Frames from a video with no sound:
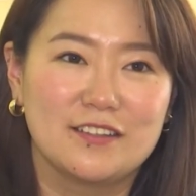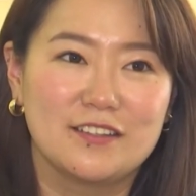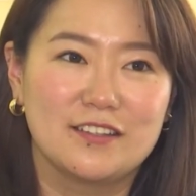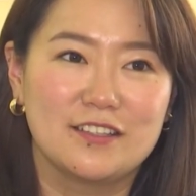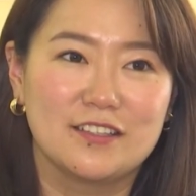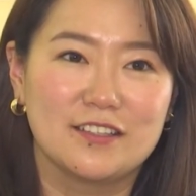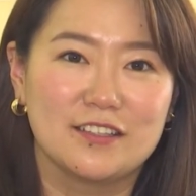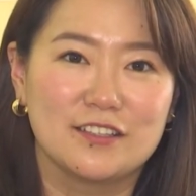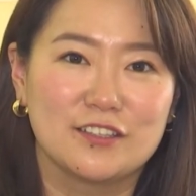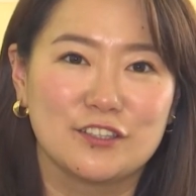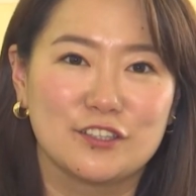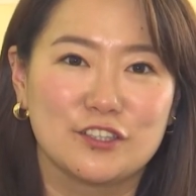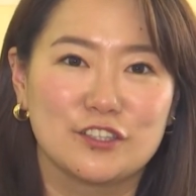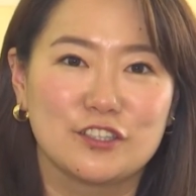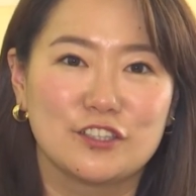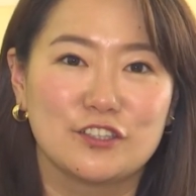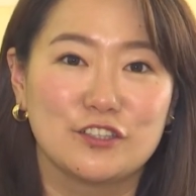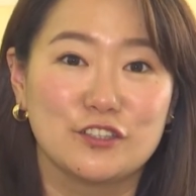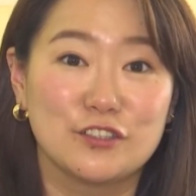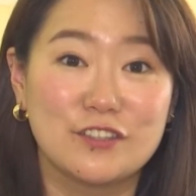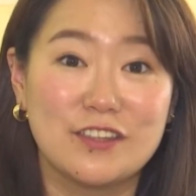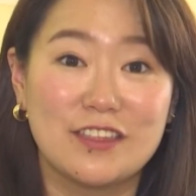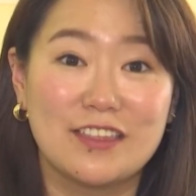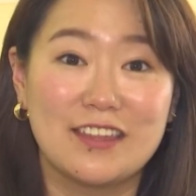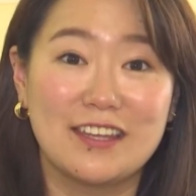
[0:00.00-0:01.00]
the
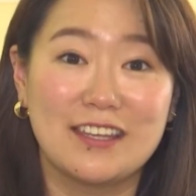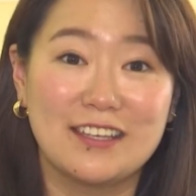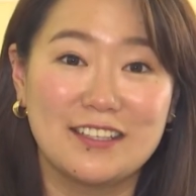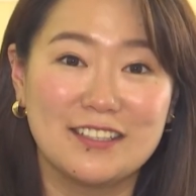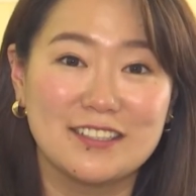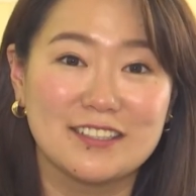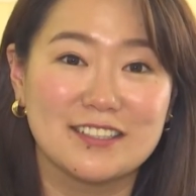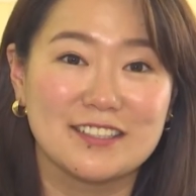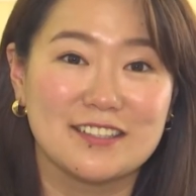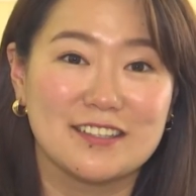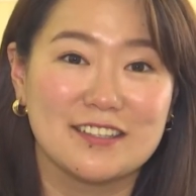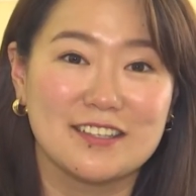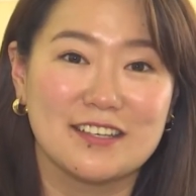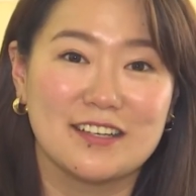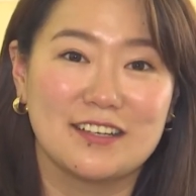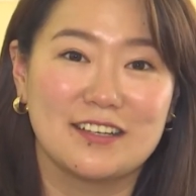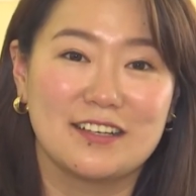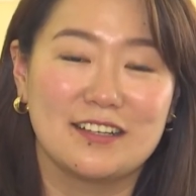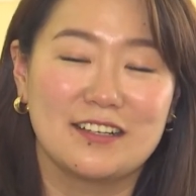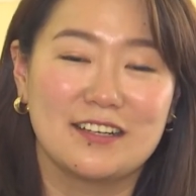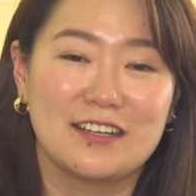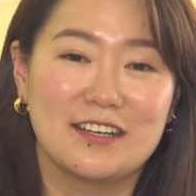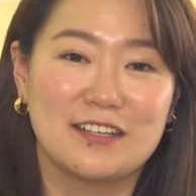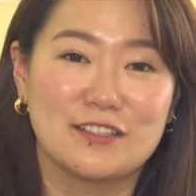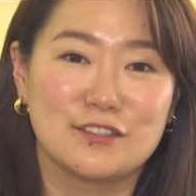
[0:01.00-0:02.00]
good thing is
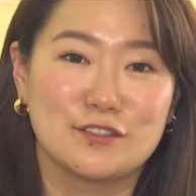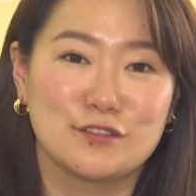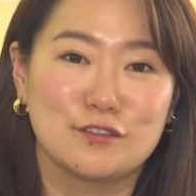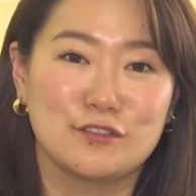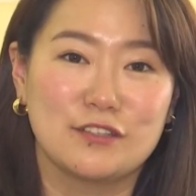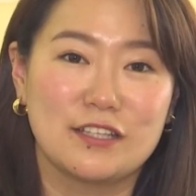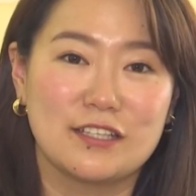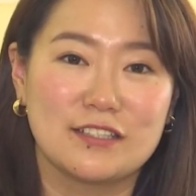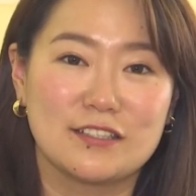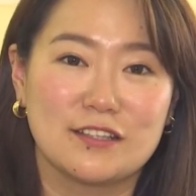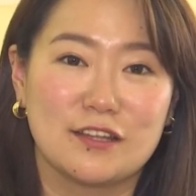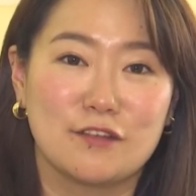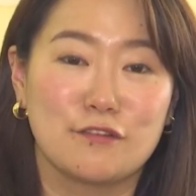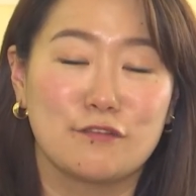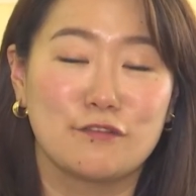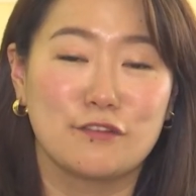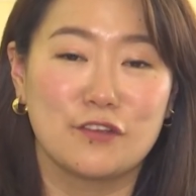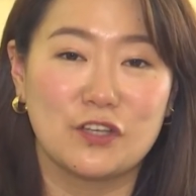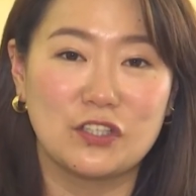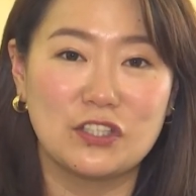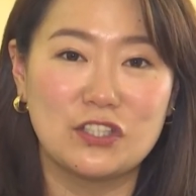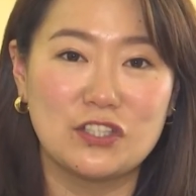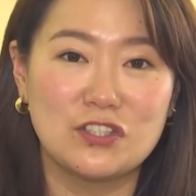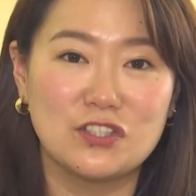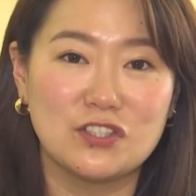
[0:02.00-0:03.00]
as soon as they
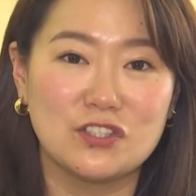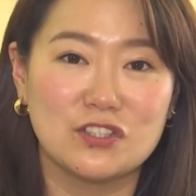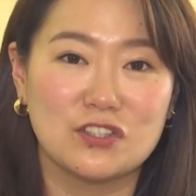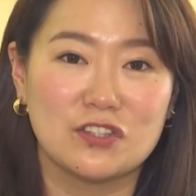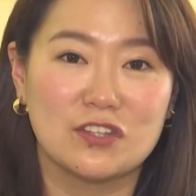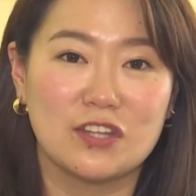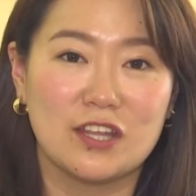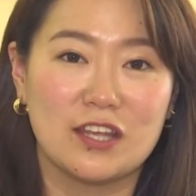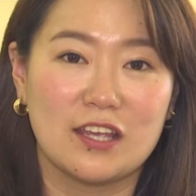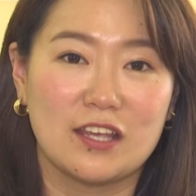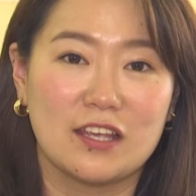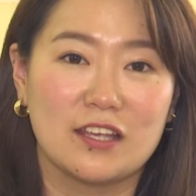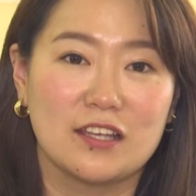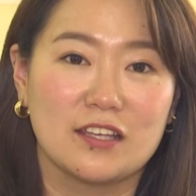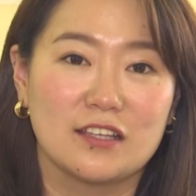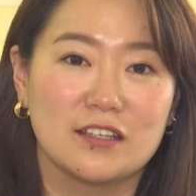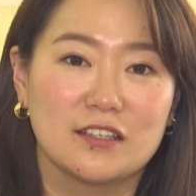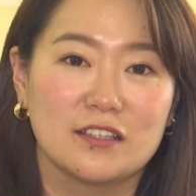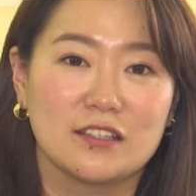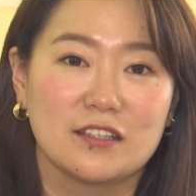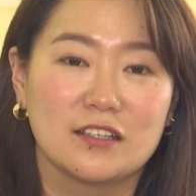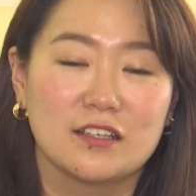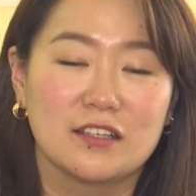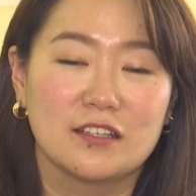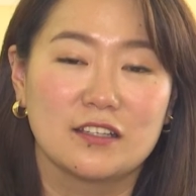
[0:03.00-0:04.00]
finish,
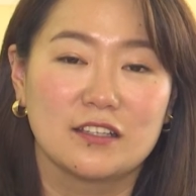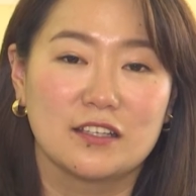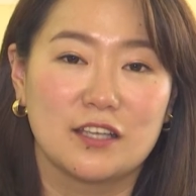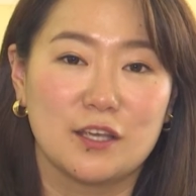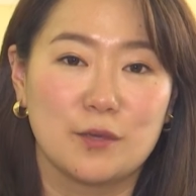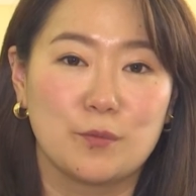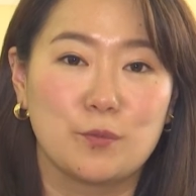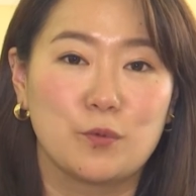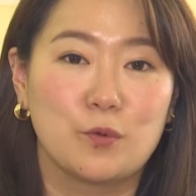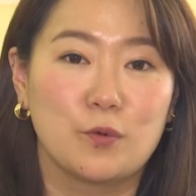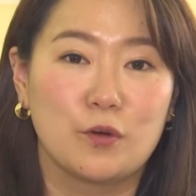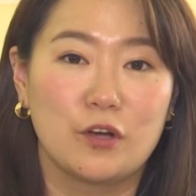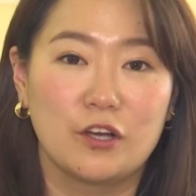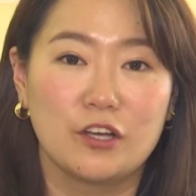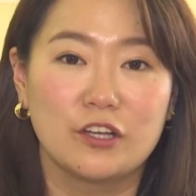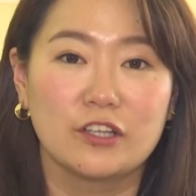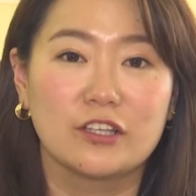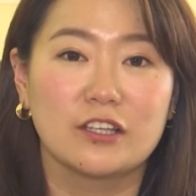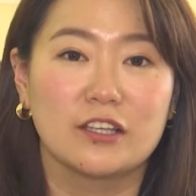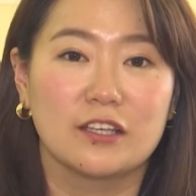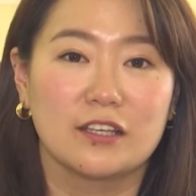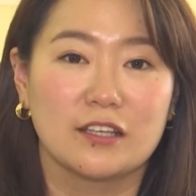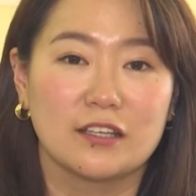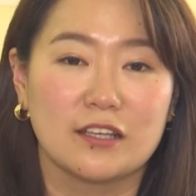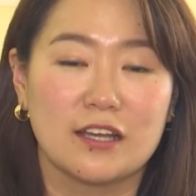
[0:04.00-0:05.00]
they keep
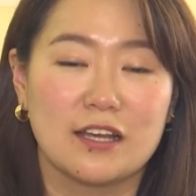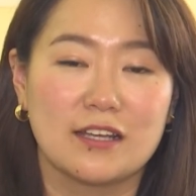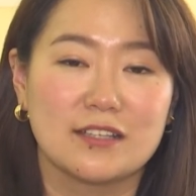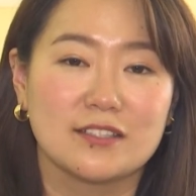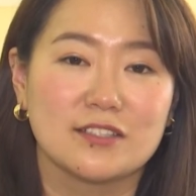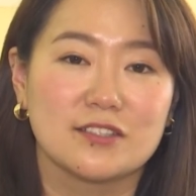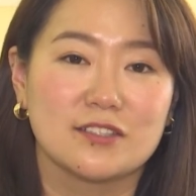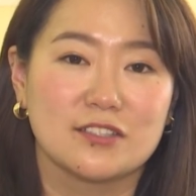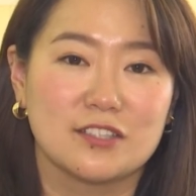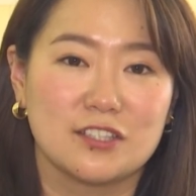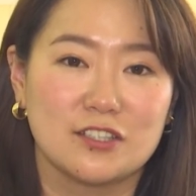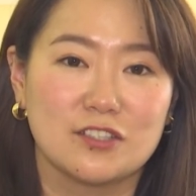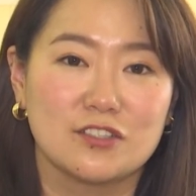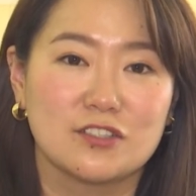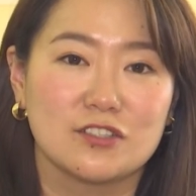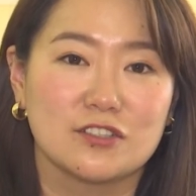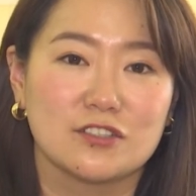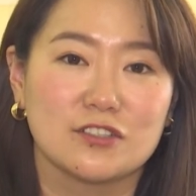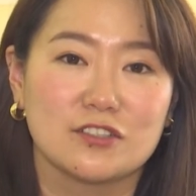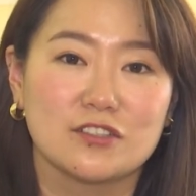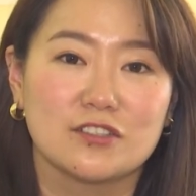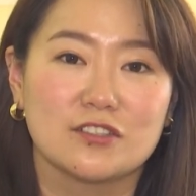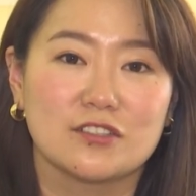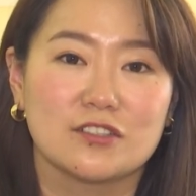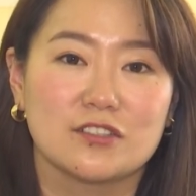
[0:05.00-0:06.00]
working as
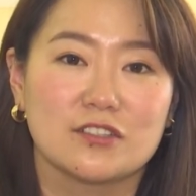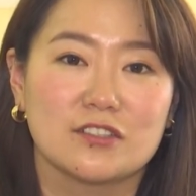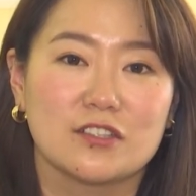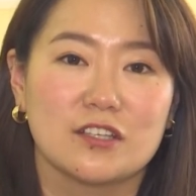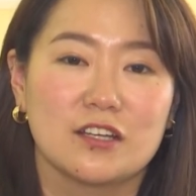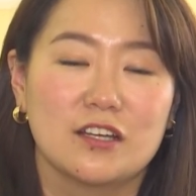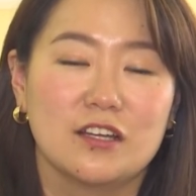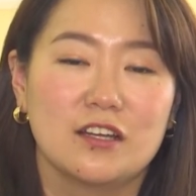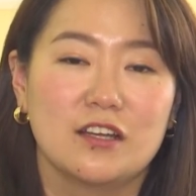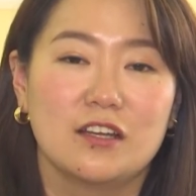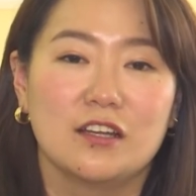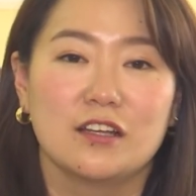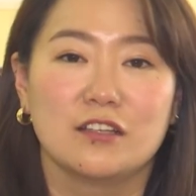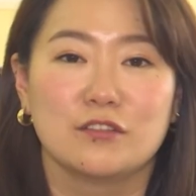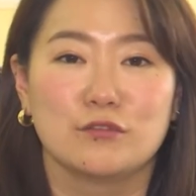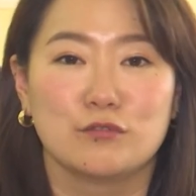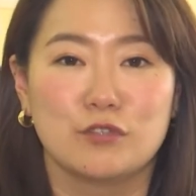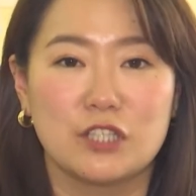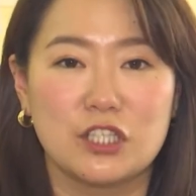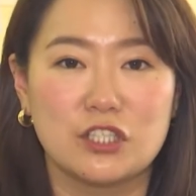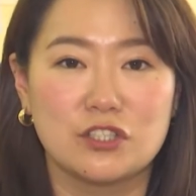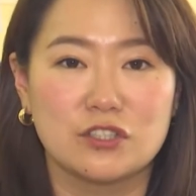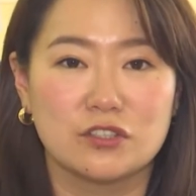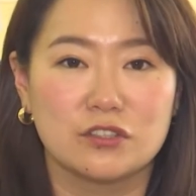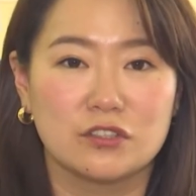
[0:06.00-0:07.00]
teachers in
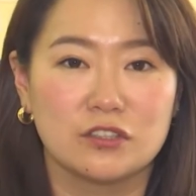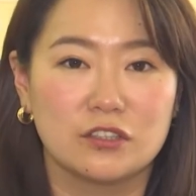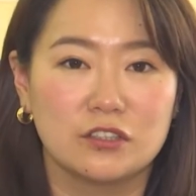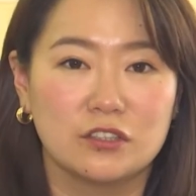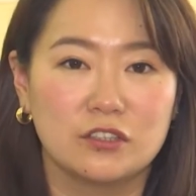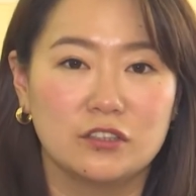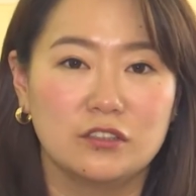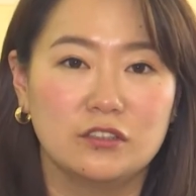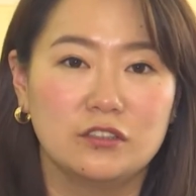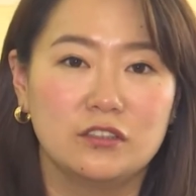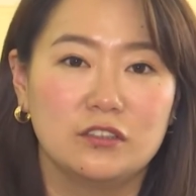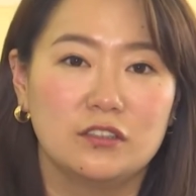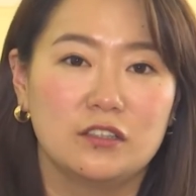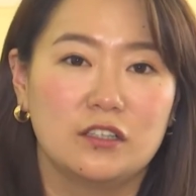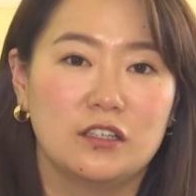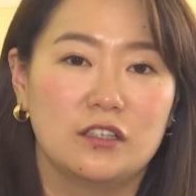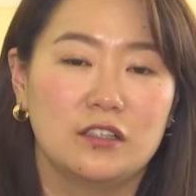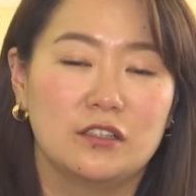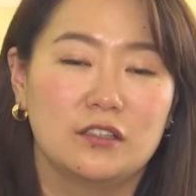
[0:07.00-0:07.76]
regional